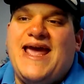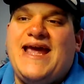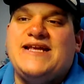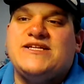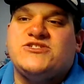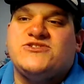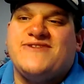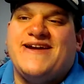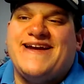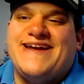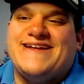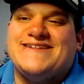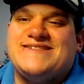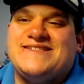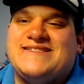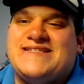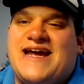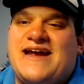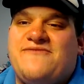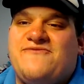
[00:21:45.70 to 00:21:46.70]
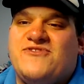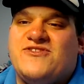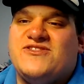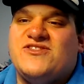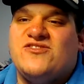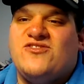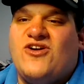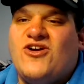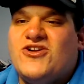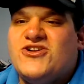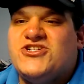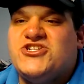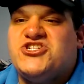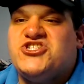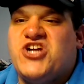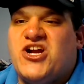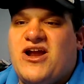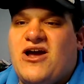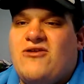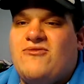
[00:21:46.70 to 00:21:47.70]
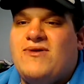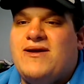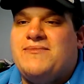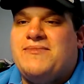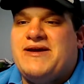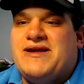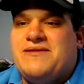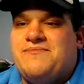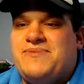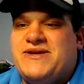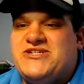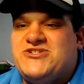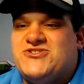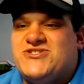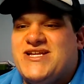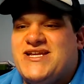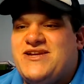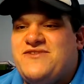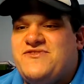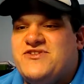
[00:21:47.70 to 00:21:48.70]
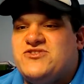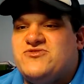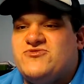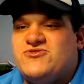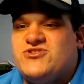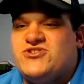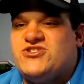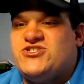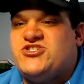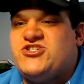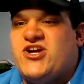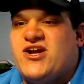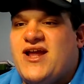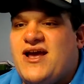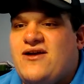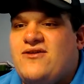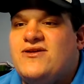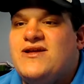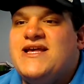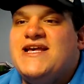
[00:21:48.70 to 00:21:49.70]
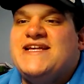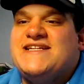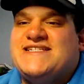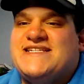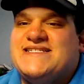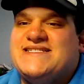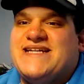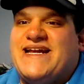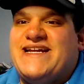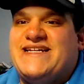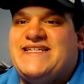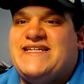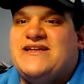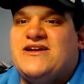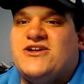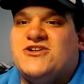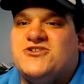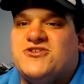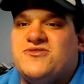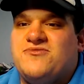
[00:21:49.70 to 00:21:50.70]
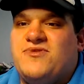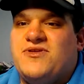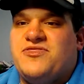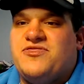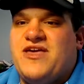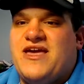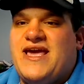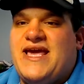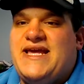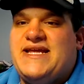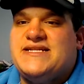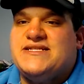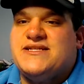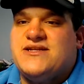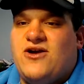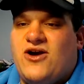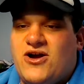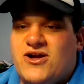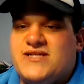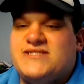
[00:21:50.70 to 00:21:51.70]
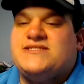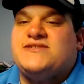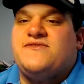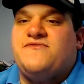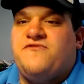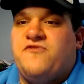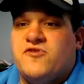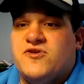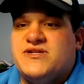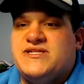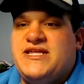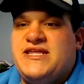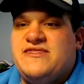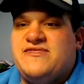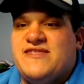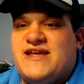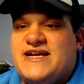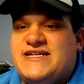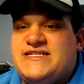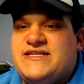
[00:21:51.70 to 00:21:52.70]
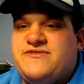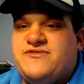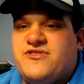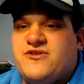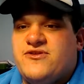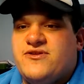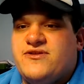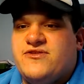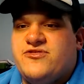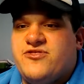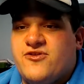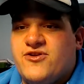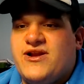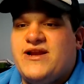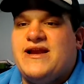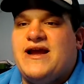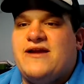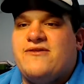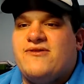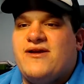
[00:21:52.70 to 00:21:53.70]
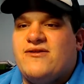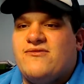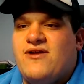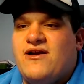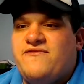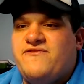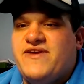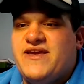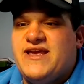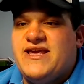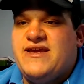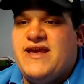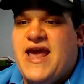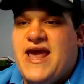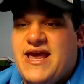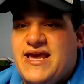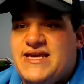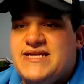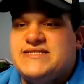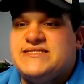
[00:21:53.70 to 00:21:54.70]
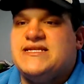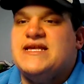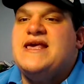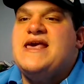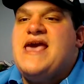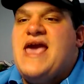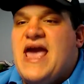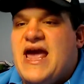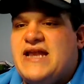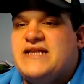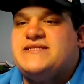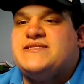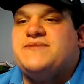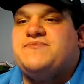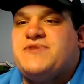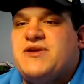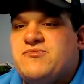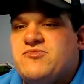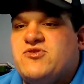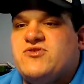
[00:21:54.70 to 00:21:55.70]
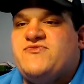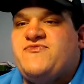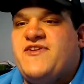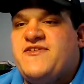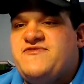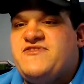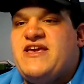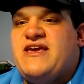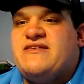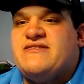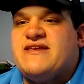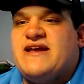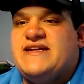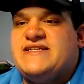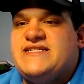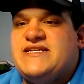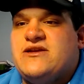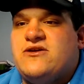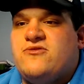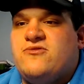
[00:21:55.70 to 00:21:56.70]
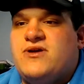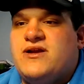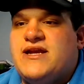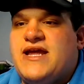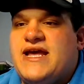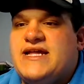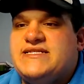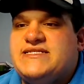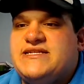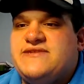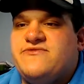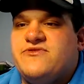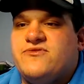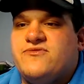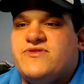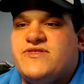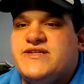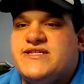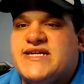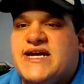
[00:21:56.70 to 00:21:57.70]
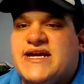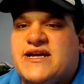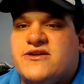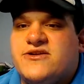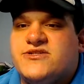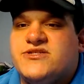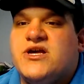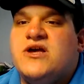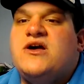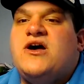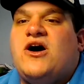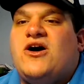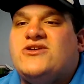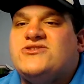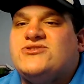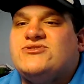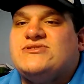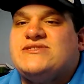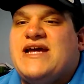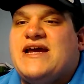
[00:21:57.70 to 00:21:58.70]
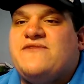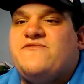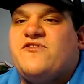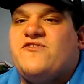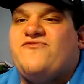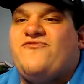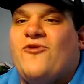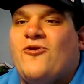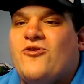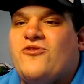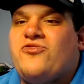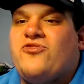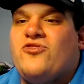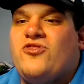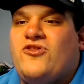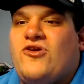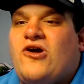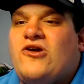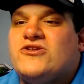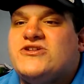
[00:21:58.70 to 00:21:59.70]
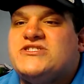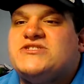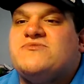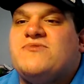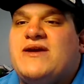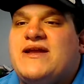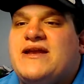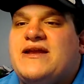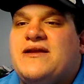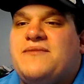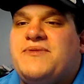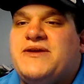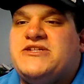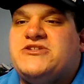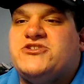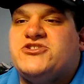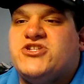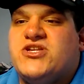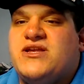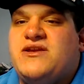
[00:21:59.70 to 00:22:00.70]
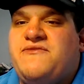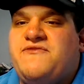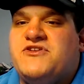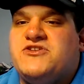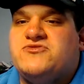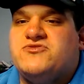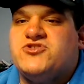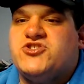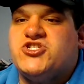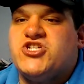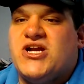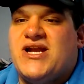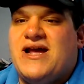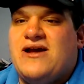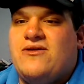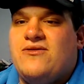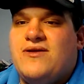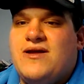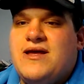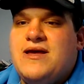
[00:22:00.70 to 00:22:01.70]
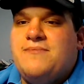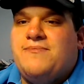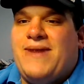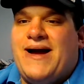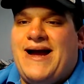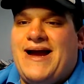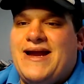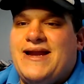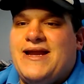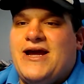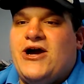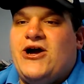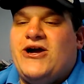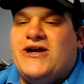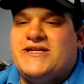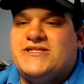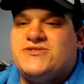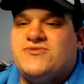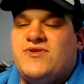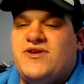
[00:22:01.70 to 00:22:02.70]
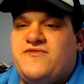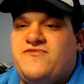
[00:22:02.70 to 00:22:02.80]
8 strikeouts, is tied for the largest shutout win by a pitcher's individual shutout since 1900 with August 14th, 1939, Red Ruffing the Yankees, and September 15th, 1901, Ed Seaver with the Tigers. Also is tied for 4th largest win in a pitcher's individual shutout, behind August